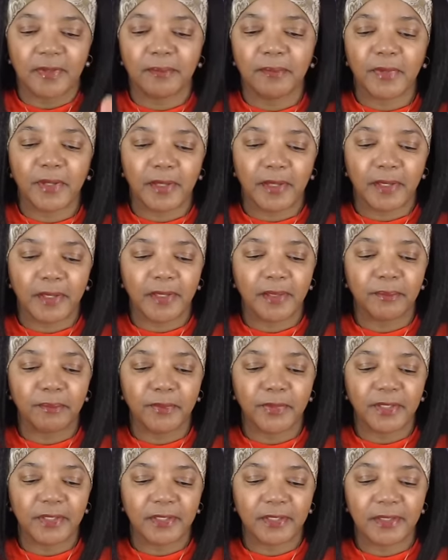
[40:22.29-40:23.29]
my
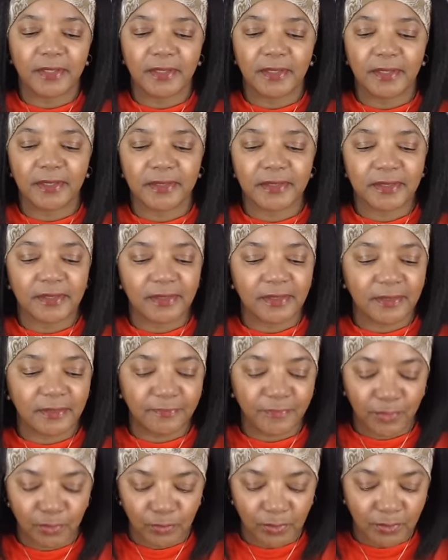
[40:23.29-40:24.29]
money and said
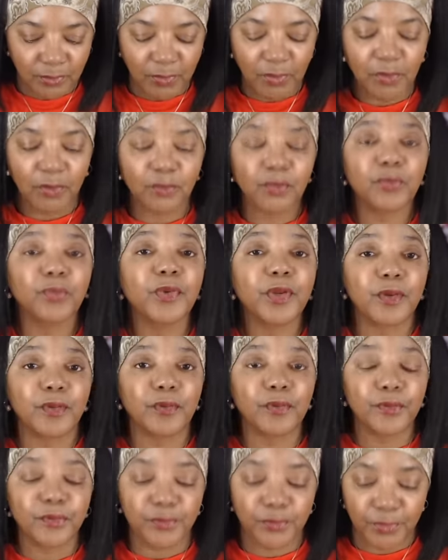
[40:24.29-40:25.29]
if you want to
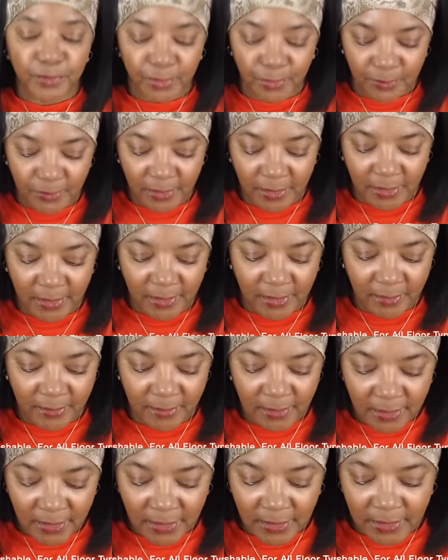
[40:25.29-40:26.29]
reorder it, you
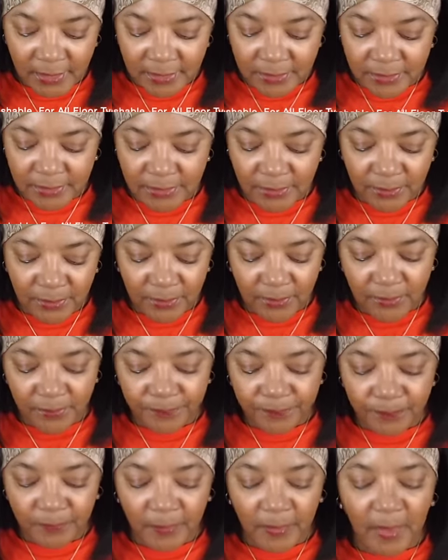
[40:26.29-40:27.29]
can.
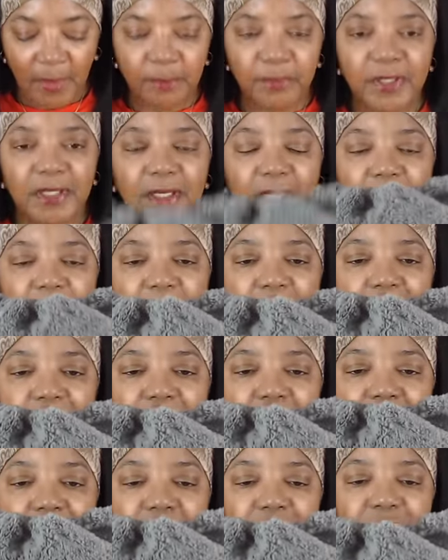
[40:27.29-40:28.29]
So but yeah, I
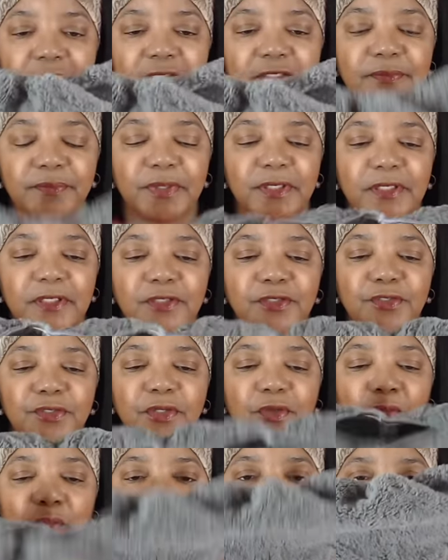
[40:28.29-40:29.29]
got this because you
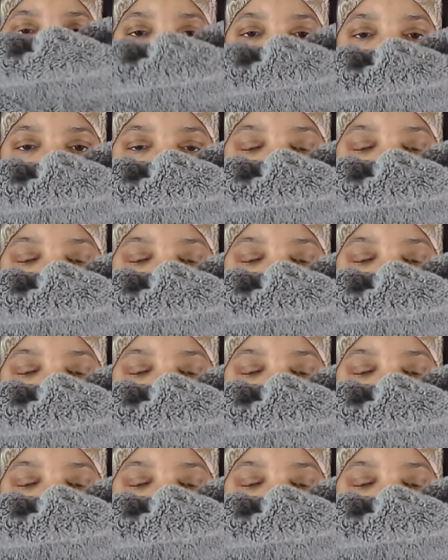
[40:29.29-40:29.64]
can wash